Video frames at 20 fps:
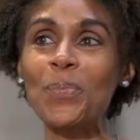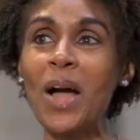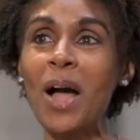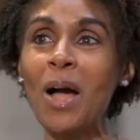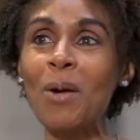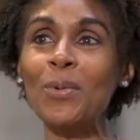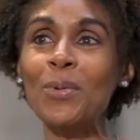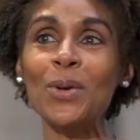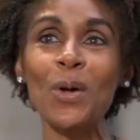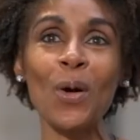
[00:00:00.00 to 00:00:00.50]

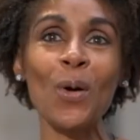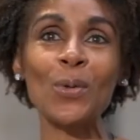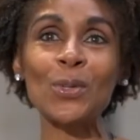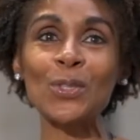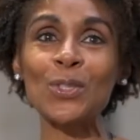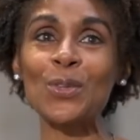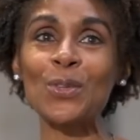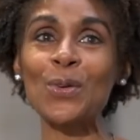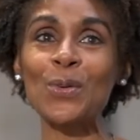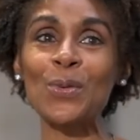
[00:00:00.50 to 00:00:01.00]
I would
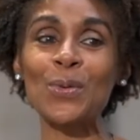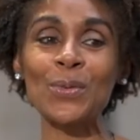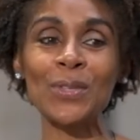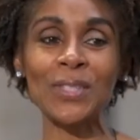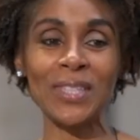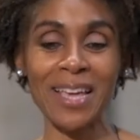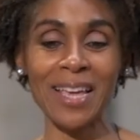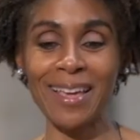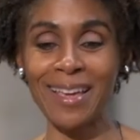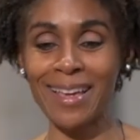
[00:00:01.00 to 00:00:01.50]
also
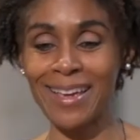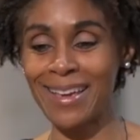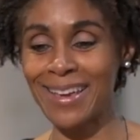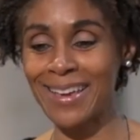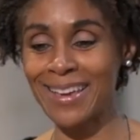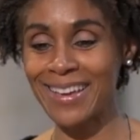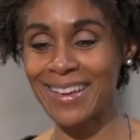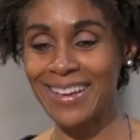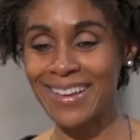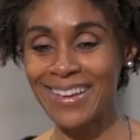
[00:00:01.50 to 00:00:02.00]

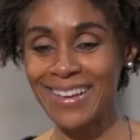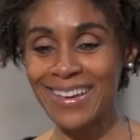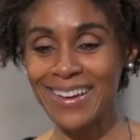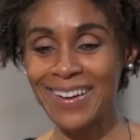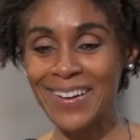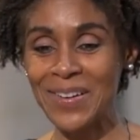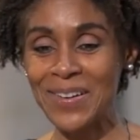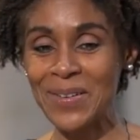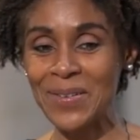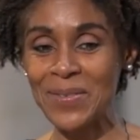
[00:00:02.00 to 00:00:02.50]
say
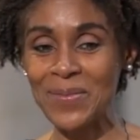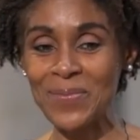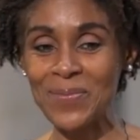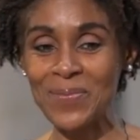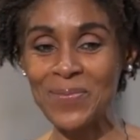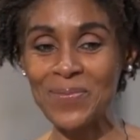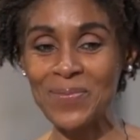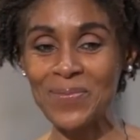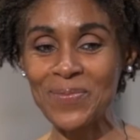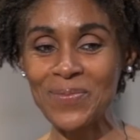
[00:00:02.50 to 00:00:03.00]

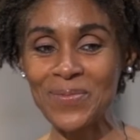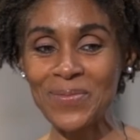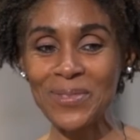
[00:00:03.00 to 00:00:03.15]
um,